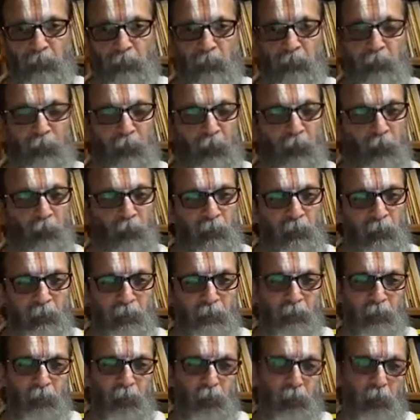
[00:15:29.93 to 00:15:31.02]
has wrongly
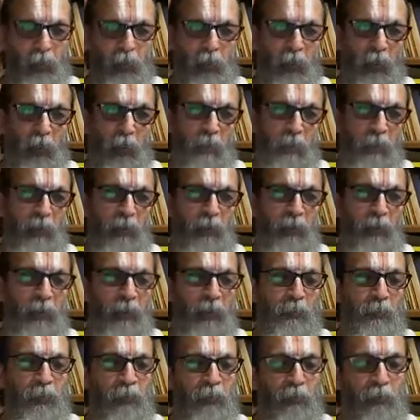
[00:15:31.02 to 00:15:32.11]
understood or
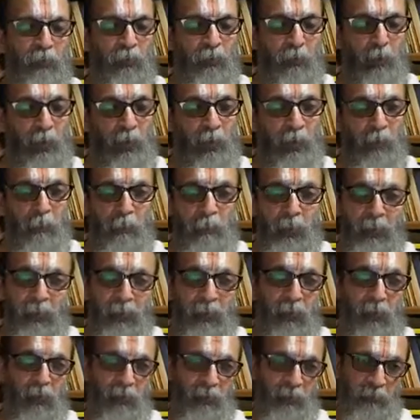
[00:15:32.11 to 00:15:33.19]
has been wrongly
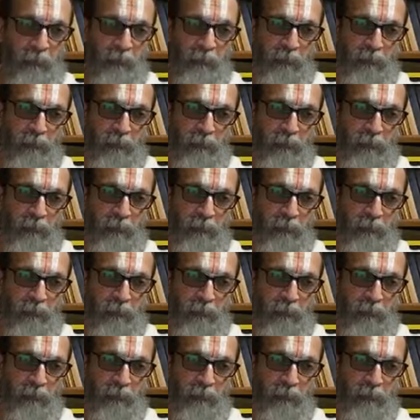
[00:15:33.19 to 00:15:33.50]
mentored.